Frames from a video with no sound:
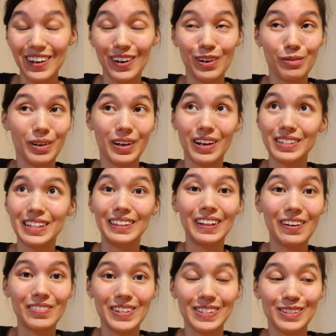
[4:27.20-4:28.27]
Oh my gosh, I
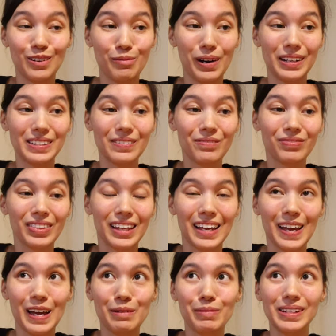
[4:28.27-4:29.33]
loved it so much.
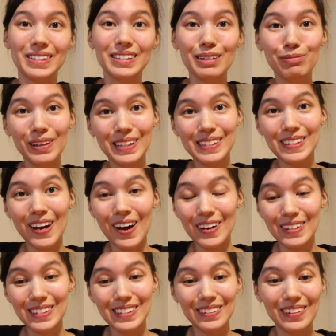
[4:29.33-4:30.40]
And my siblings got
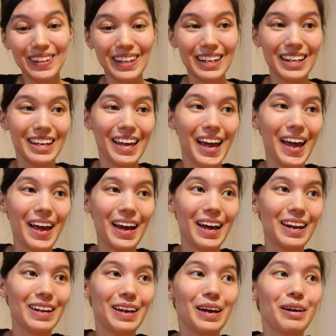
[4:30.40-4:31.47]
into it
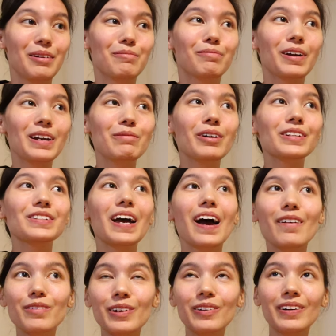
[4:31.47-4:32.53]
and pretty much
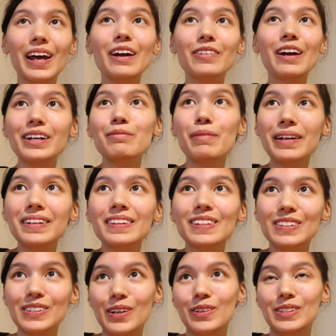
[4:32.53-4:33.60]
everyone I recommended the
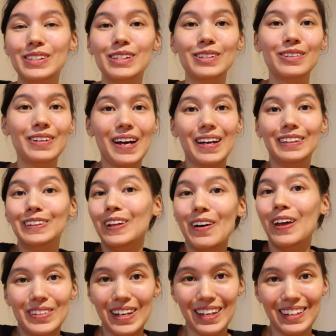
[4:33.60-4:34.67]
show to
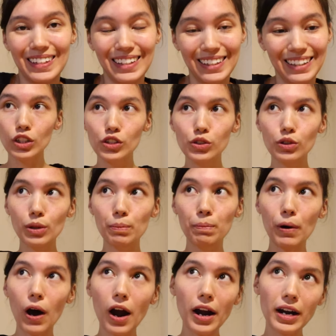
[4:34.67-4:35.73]
loved it. So the
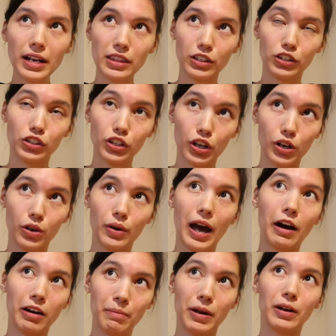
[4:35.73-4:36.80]
bar in the show,
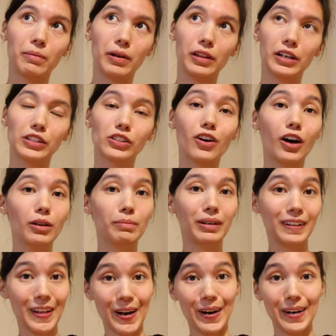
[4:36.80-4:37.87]
How I Met Your Mother, is called
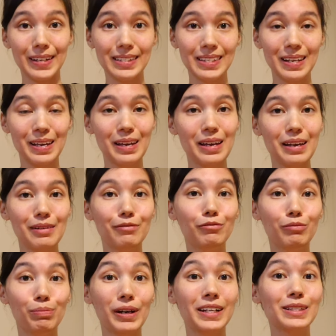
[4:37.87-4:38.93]
McLaren's
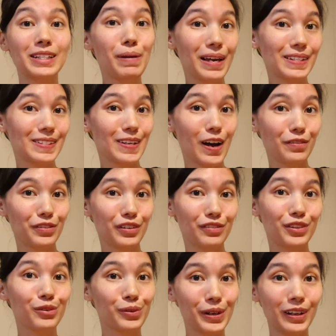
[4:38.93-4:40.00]
but it's based off
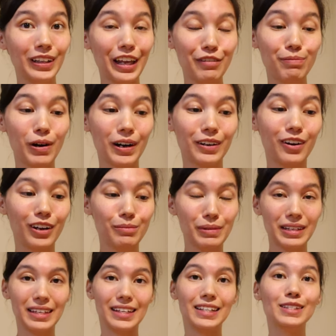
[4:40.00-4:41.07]
of the real life bar called
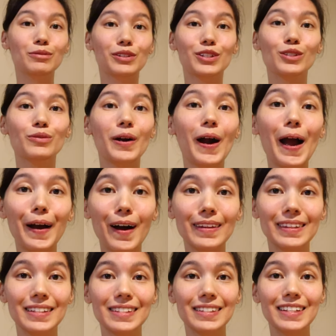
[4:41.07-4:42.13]
McGee's, which is where I
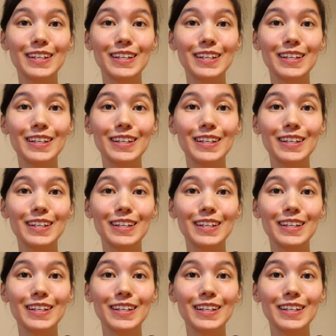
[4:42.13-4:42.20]
got this